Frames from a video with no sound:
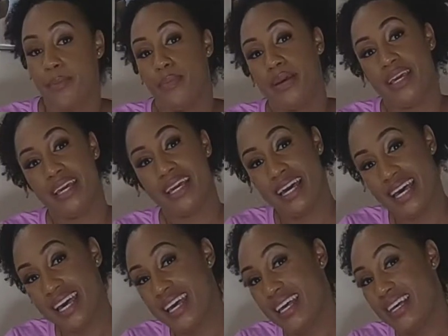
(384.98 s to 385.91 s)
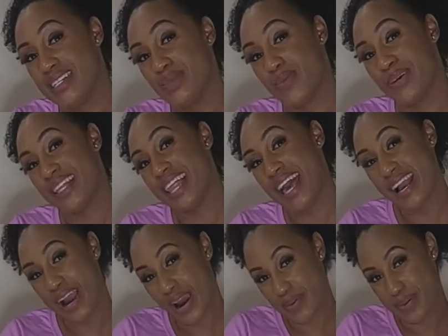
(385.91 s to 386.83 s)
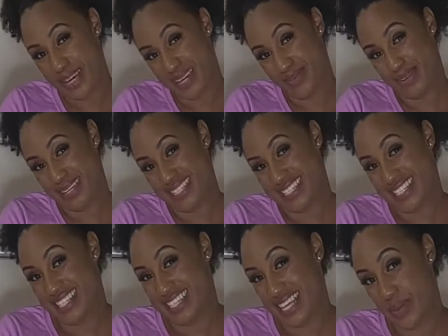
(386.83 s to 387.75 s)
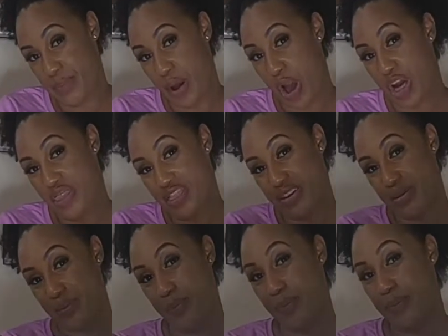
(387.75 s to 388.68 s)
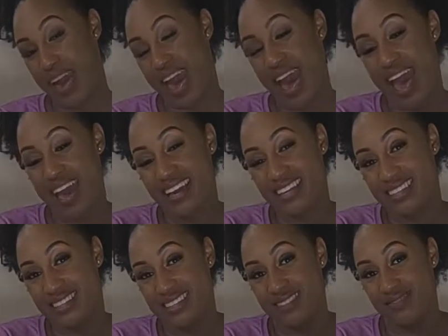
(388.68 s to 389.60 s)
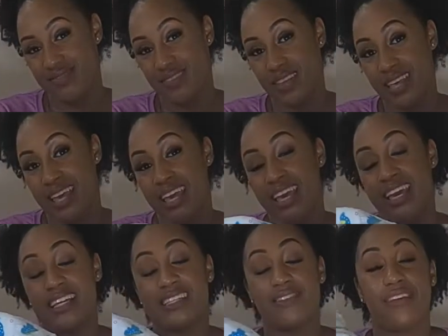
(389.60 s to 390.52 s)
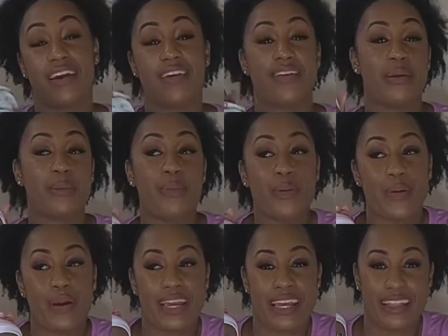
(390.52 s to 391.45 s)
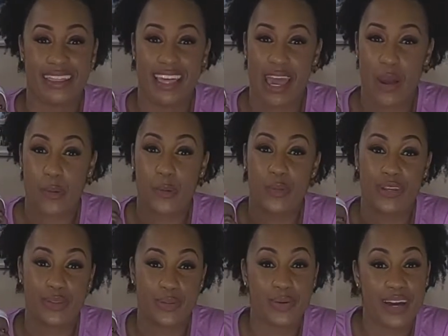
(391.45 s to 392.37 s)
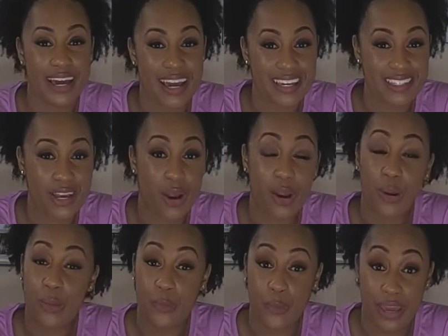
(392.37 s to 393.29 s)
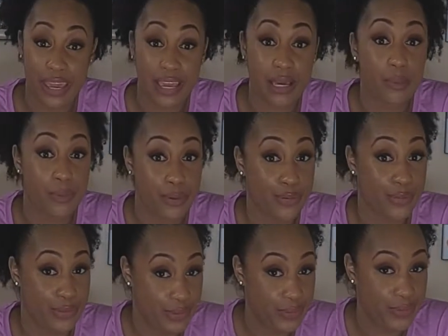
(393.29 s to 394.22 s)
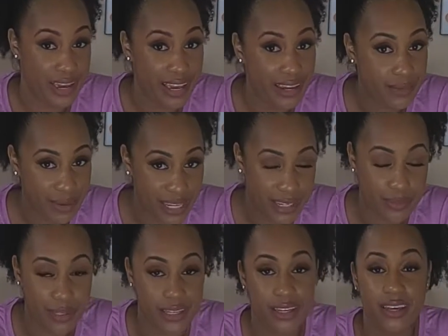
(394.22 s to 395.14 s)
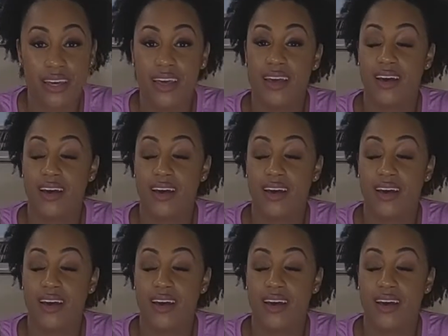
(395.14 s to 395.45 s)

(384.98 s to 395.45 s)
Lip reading: Because we like our babies to sleep on their backs, it's very important that when you guys are awake, both you and baby,